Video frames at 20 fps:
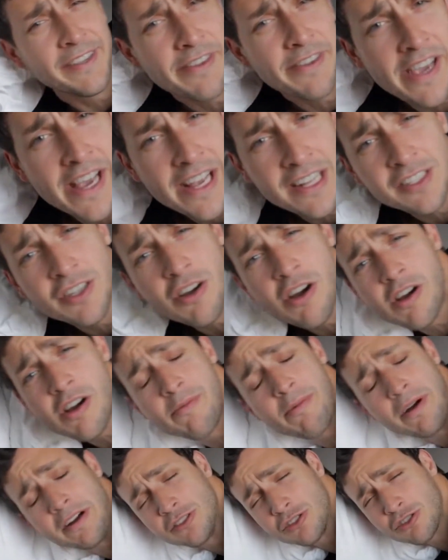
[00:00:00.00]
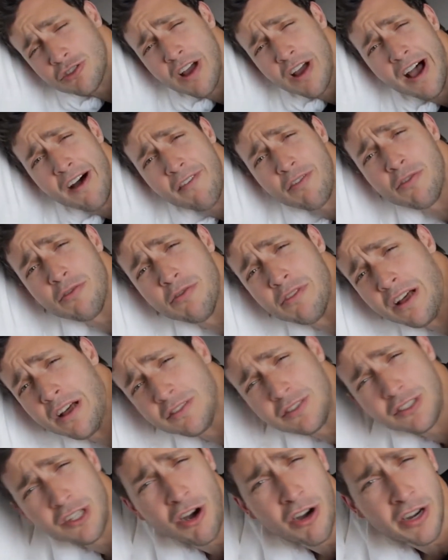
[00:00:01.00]
You can't talk about travel
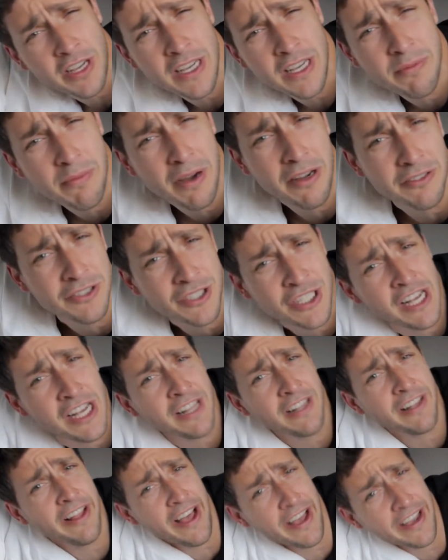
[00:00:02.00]
without talking about jet